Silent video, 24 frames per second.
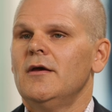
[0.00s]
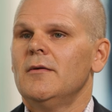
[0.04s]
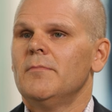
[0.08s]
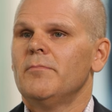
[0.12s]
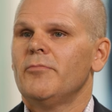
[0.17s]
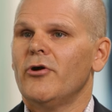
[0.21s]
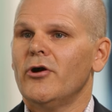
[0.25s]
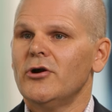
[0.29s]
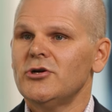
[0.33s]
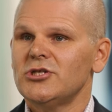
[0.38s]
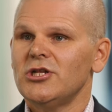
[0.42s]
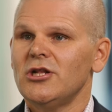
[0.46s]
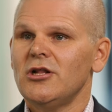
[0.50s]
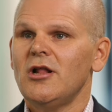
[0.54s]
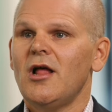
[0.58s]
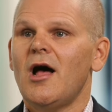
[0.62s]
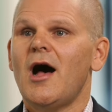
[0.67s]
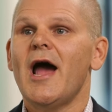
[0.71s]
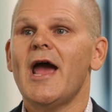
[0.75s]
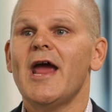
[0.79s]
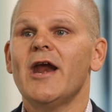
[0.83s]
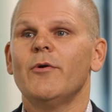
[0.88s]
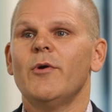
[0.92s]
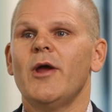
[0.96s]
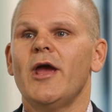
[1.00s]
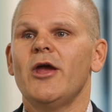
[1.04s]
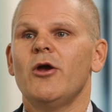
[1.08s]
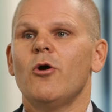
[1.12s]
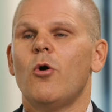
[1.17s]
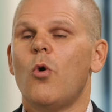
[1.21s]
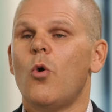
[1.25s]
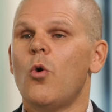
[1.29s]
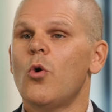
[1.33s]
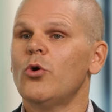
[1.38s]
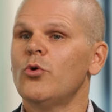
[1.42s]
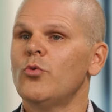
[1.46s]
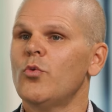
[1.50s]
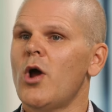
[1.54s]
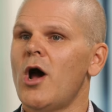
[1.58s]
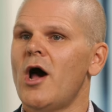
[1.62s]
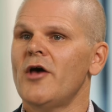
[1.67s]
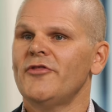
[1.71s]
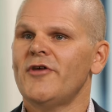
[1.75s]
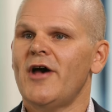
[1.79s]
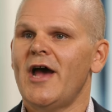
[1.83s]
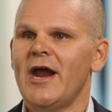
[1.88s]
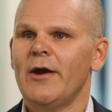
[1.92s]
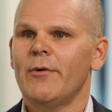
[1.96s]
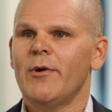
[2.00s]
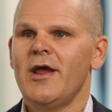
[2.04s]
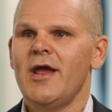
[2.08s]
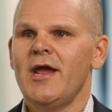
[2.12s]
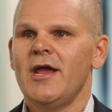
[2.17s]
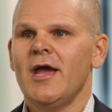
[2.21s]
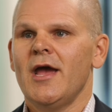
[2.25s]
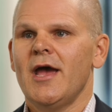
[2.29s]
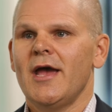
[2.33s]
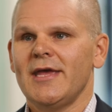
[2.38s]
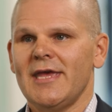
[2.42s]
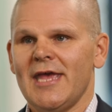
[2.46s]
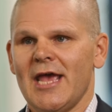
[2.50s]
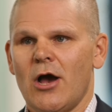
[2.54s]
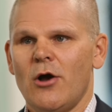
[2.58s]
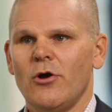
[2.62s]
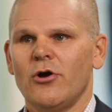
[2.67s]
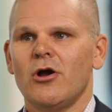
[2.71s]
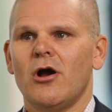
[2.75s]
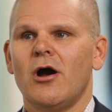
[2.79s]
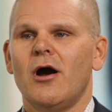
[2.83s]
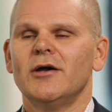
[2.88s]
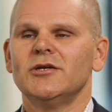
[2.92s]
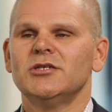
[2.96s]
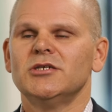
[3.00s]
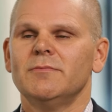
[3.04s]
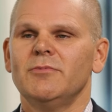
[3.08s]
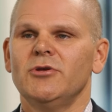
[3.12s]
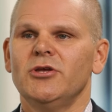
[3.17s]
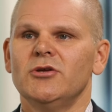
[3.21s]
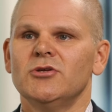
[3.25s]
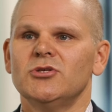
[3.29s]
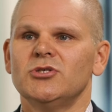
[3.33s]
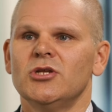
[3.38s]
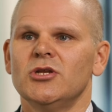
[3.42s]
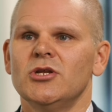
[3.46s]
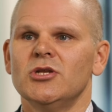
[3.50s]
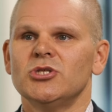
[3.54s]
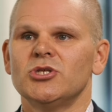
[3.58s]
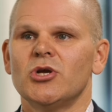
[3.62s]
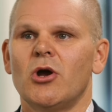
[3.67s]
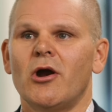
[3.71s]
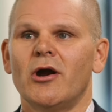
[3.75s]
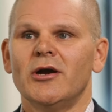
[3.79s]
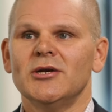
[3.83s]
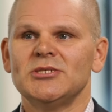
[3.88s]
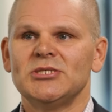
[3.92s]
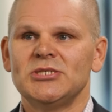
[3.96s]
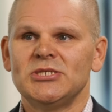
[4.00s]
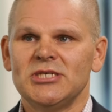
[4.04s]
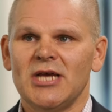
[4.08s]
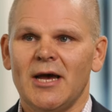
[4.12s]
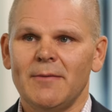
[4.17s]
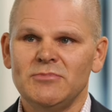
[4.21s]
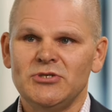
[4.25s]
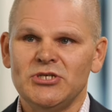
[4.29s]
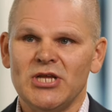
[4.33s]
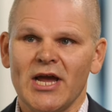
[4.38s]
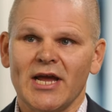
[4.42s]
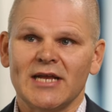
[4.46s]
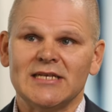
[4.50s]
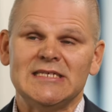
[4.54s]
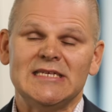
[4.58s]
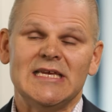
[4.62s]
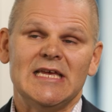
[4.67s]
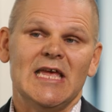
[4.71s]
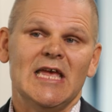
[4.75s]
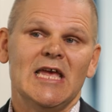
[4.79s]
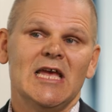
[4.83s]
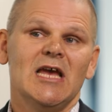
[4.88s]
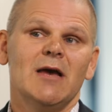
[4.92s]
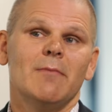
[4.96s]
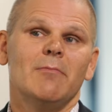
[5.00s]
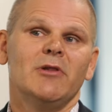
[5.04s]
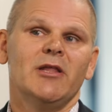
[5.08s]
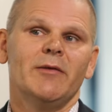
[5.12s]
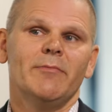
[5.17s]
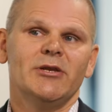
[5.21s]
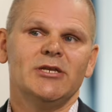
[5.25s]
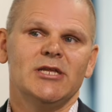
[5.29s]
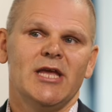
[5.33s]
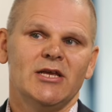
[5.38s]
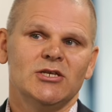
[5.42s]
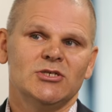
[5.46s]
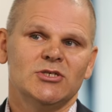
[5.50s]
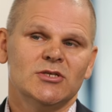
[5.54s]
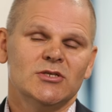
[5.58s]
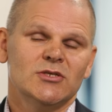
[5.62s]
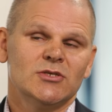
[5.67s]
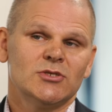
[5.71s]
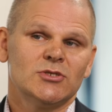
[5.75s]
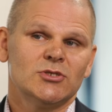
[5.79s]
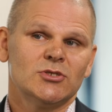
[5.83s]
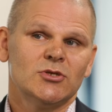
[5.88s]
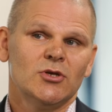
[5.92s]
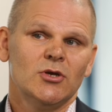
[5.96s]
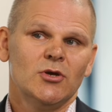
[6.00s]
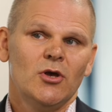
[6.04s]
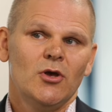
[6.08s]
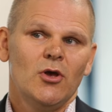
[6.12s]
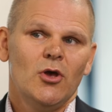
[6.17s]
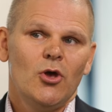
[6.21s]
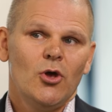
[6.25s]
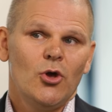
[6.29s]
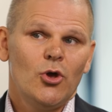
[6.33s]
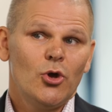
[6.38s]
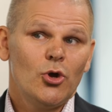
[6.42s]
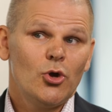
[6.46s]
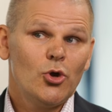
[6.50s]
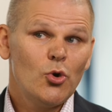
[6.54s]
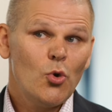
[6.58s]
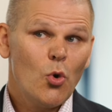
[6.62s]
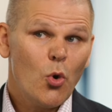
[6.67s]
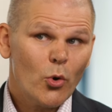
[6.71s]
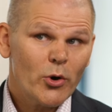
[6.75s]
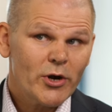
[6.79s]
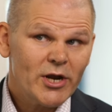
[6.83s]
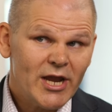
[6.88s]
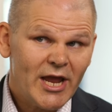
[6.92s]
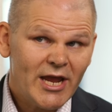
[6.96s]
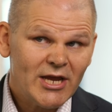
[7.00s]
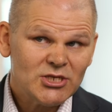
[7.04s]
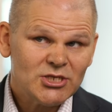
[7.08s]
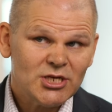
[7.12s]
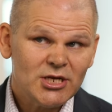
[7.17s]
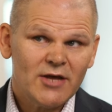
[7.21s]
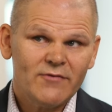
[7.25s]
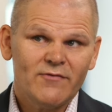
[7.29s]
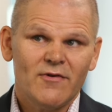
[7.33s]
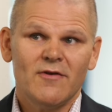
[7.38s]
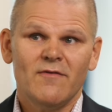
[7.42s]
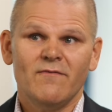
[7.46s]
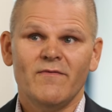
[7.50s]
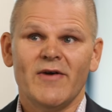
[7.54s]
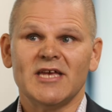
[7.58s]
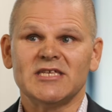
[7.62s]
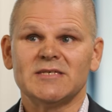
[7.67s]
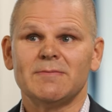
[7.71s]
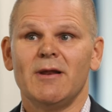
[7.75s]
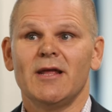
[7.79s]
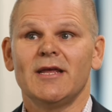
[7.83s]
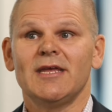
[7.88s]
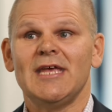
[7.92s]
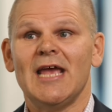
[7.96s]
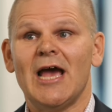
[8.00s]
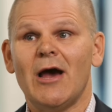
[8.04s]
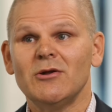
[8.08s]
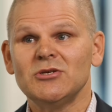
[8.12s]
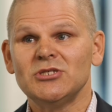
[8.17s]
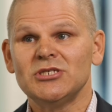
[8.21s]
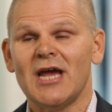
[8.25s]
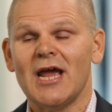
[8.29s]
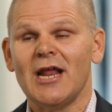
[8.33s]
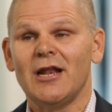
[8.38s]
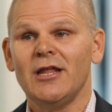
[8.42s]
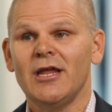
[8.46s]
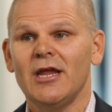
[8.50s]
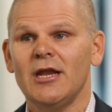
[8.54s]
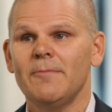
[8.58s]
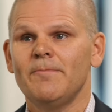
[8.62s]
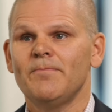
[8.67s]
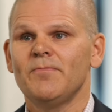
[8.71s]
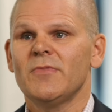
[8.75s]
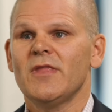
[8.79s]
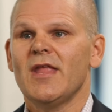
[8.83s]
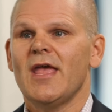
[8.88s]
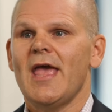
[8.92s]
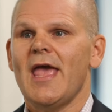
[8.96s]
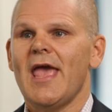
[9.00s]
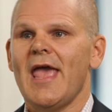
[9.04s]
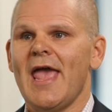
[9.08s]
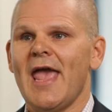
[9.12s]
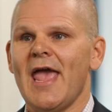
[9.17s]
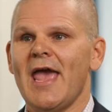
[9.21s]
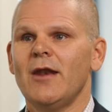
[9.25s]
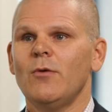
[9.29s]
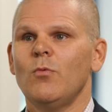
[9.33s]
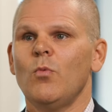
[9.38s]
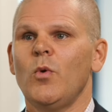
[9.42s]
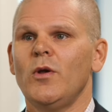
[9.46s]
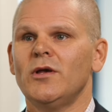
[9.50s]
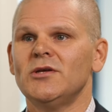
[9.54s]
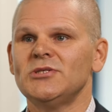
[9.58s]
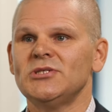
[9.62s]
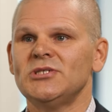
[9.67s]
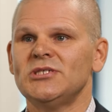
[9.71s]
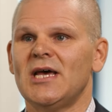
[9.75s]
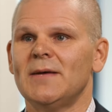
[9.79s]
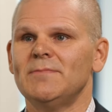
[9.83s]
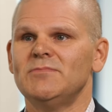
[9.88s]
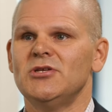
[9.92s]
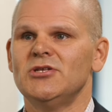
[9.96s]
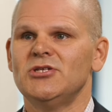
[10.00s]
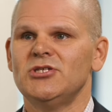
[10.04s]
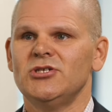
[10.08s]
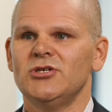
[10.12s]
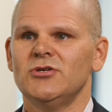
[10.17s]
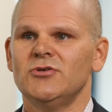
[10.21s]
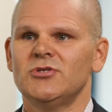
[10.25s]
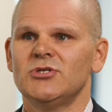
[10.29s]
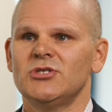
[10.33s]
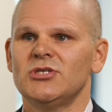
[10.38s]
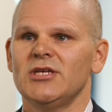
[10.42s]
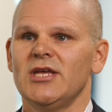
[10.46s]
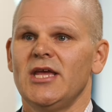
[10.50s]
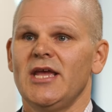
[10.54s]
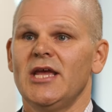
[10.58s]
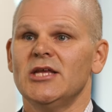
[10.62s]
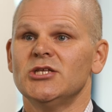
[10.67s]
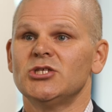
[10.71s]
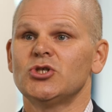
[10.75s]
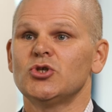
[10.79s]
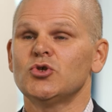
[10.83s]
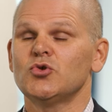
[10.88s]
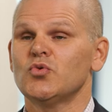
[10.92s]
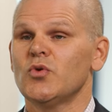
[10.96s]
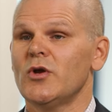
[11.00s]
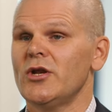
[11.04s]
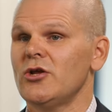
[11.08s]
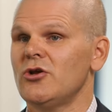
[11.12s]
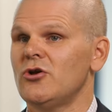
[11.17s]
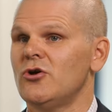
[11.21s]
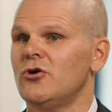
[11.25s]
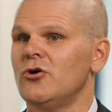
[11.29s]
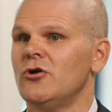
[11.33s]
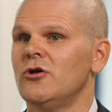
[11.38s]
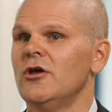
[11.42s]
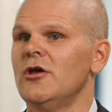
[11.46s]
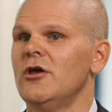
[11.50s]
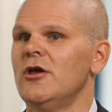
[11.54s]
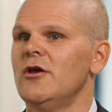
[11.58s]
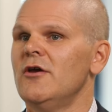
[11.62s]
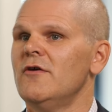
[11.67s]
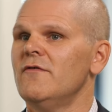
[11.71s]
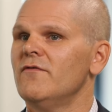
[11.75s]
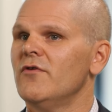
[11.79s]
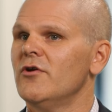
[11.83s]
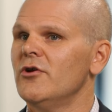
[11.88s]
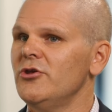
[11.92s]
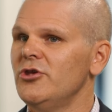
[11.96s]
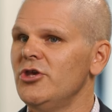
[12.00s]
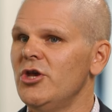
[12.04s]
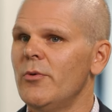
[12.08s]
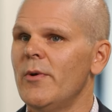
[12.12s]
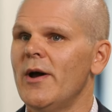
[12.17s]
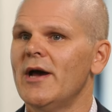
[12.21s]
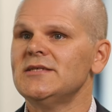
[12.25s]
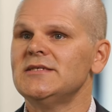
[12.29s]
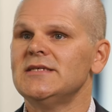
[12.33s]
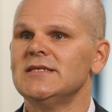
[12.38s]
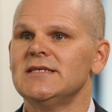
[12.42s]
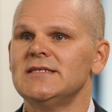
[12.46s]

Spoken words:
Personal IRA or Roth IRA account contributions are subject to income limitations. Coordination of investment account titling and will substitutes is critical for U.S.